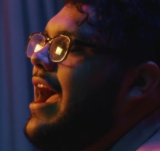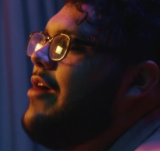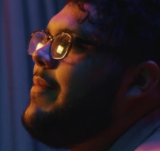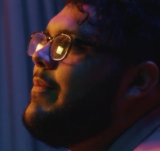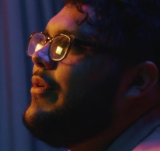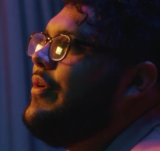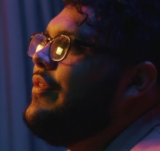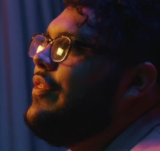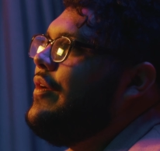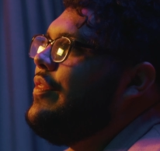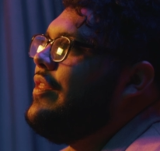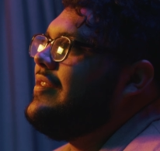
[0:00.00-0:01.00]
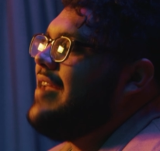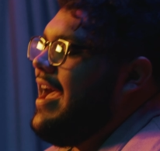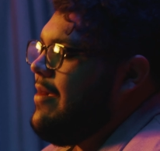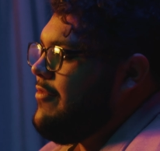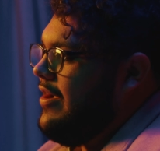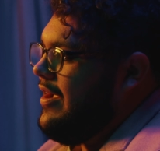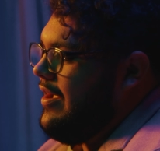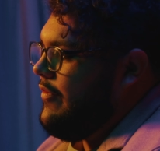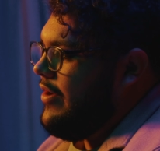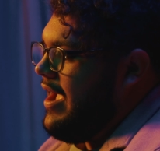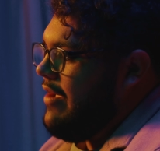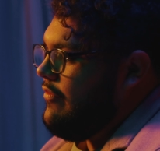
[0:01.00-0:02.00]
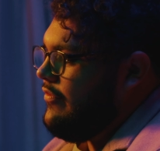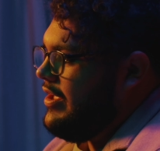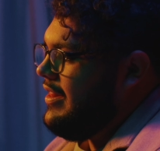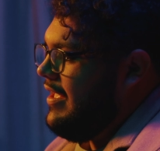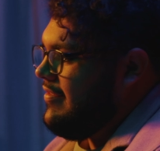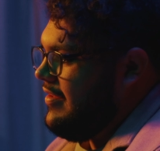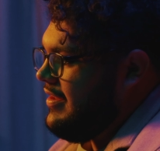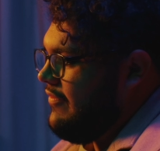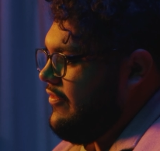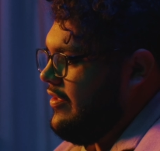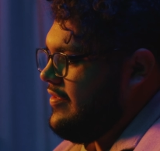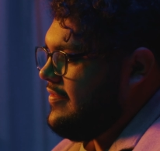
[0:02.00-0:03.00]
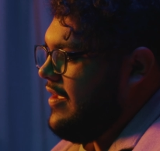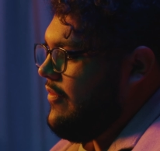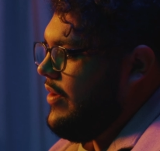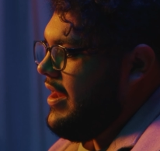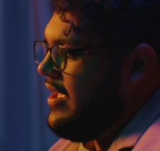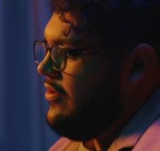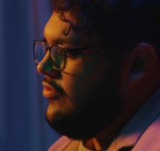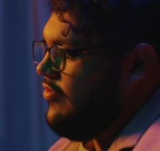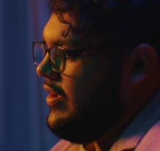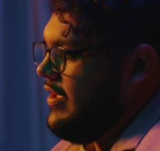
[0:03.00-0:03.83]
I remember the time where I realized the difference is I went out